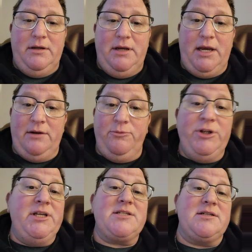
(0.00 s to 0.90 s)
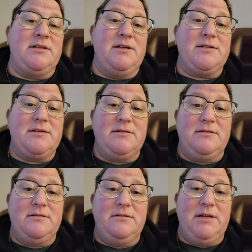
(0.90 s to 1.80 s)
and re-listen to this
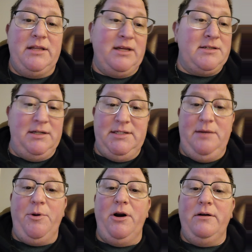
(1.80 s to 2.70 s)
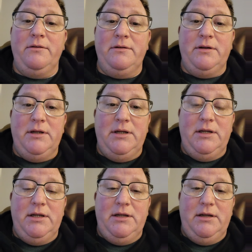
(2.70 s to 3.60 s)
and then dig deeper.
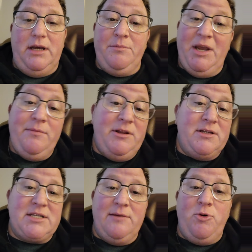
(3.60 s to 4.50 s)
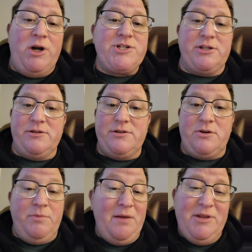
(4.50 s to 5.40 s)
And maybe the same questions
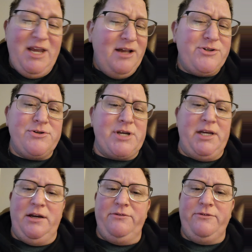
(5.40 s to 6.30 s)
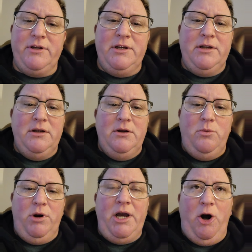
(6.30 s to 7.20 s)
or maybe the answers I give
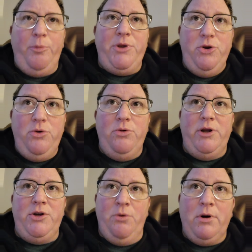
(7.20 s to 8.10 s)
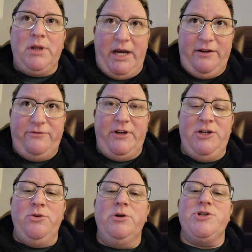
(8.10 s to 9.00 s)
will help you in your life
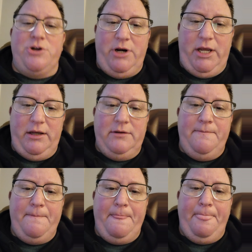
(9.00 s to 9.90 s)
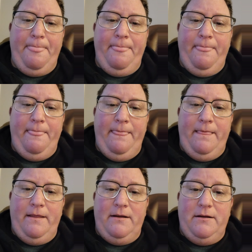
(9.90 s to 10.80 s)
and your journey
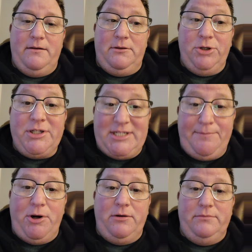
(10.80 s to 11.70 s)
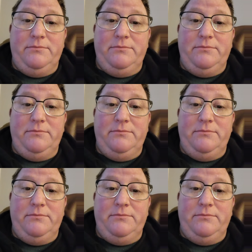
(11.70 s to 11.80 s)
look deeper